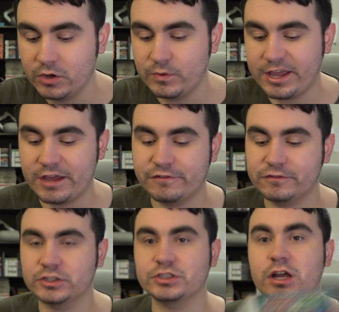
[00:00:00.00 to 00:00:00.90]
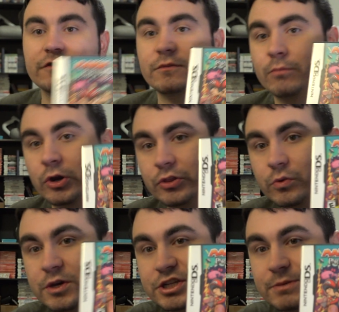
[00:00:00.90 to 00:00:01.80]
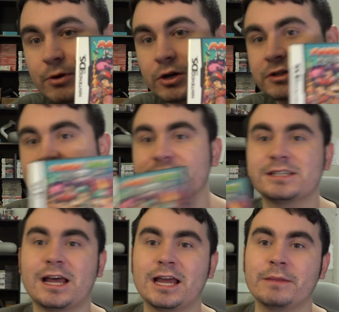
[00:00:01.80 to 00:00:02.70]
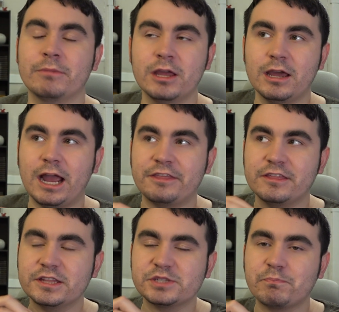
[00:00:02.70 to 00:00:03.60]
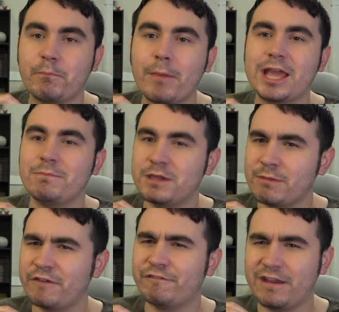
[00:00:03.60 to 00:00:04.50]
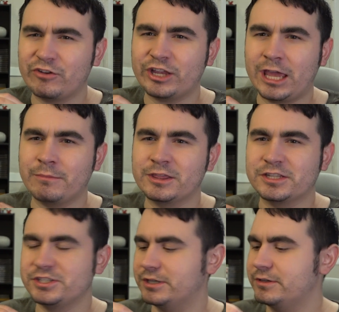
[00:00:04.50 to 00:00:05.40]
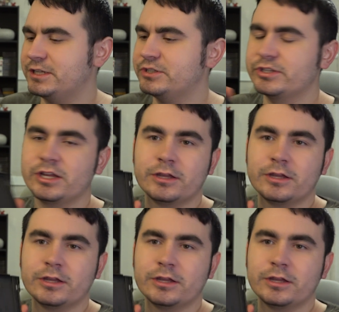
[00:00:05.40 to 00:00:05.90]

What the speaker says: We have, first off, Mario & Luigi Partners in Time. I think this might be my favorite game in the series.